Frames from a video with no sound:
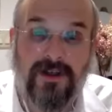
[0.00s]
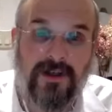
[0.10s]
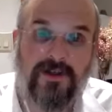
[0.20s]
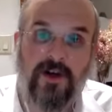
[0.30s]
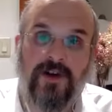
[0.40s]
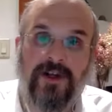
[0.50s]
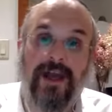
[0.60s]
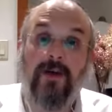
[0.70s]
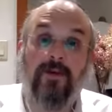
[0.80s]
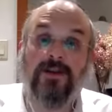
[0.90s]
It's on the
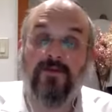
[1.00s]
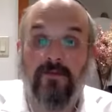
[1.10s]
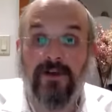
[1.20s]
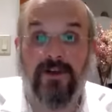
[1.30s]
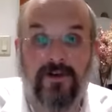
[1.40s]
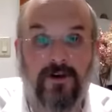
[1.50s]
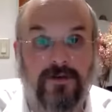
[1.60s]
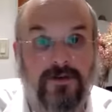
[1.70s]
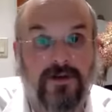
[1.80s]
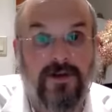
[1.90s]
Gaya Pasha for building code.
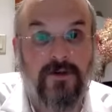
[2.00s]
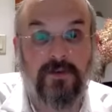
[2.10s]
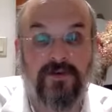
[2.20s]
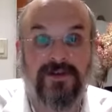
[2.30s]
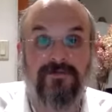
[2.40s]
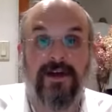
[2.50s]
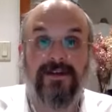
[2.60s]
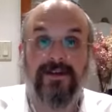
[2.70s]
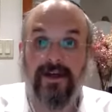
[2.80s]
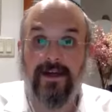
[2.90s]
When a person makes a
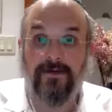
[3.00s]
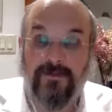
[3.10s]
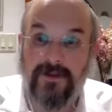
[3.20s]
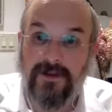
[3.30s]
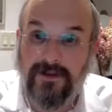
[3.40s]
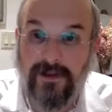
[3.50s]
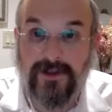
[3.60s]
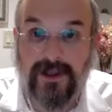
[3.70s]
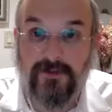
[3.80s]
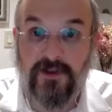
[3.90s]
claim that he's
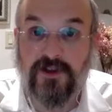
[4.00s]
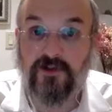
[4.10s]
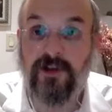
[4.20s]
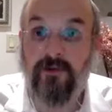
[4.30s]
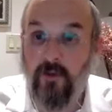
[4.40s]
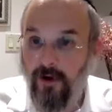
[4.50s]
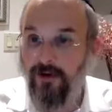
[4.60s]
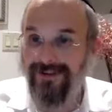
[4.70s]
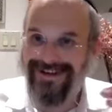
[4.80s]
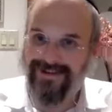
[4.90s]
going to build a certain type of
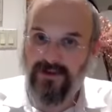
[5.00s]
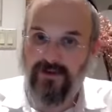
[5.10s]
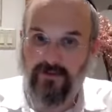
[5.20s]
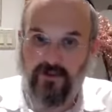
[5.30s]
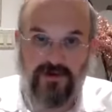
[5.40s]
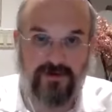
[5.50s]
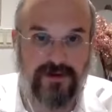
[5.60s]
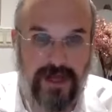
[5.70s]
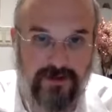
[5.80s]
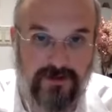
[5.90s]
wall, it has to live up to a certain
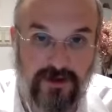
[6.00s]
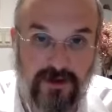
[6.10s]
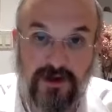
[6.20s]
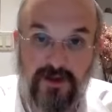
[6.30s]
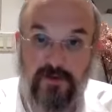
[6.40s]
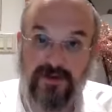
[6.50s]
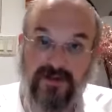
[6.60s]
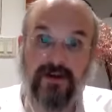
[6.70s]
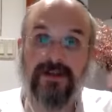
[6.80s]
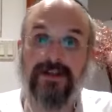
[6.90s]
standard. If a person
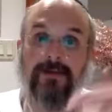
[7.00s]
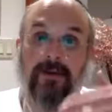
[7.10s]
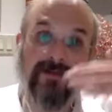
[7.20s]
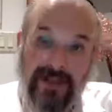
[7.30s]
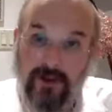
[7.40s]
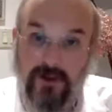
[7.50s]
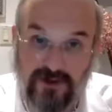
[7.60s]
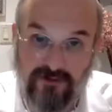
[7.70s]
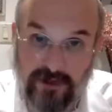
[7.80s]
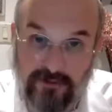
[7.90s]
makes a claim, I'm selling you a
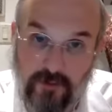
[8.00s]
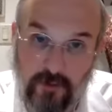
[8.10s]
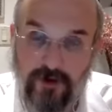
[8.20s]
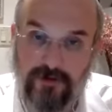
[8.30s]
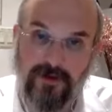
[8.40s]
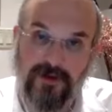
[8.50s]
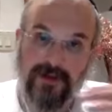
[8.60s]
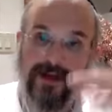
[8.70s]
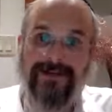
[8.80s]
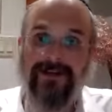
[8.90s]
certain type of wall,
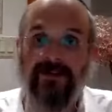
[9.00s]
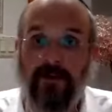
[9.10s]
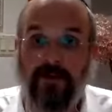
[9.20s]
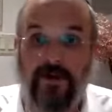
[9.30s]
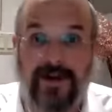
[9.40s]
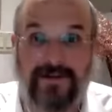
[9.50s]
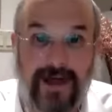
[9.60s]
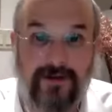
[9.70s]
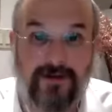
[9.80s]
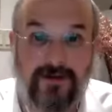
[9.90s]
and has to live up to that
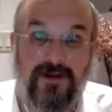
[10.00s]
standard.